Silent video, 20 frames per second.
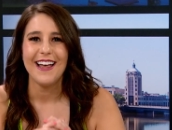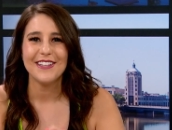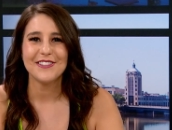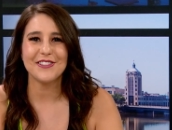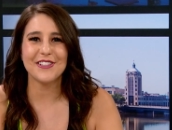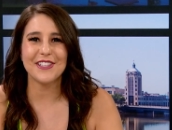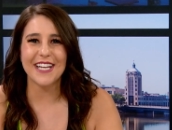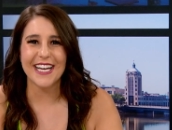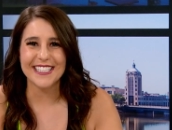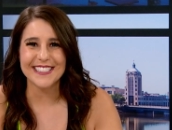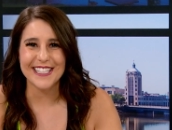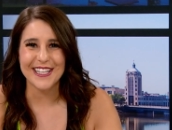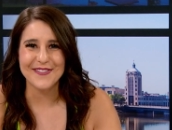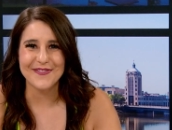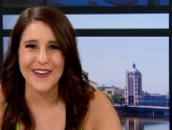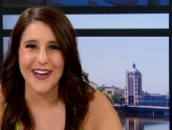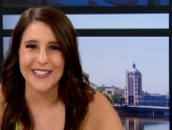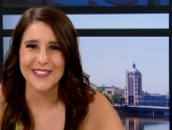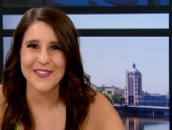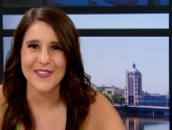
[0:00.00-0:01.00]
gds at
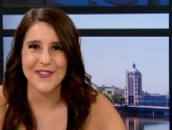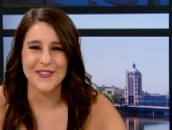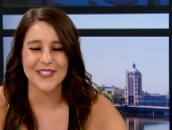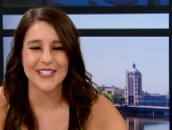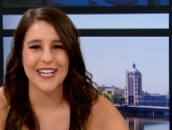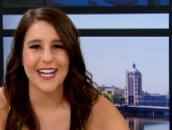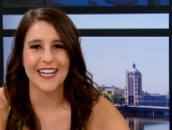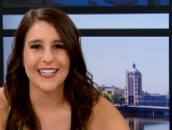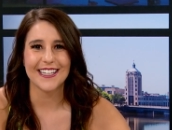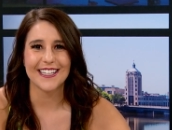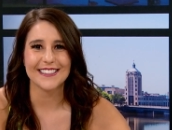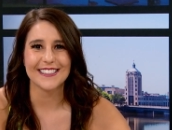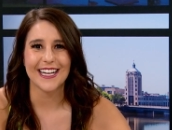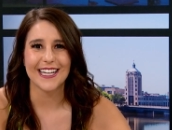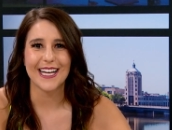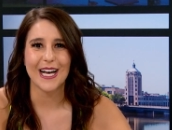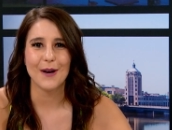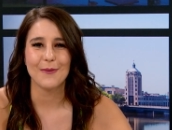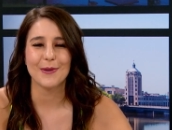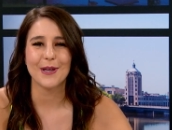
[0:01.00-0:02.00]
fox39.com.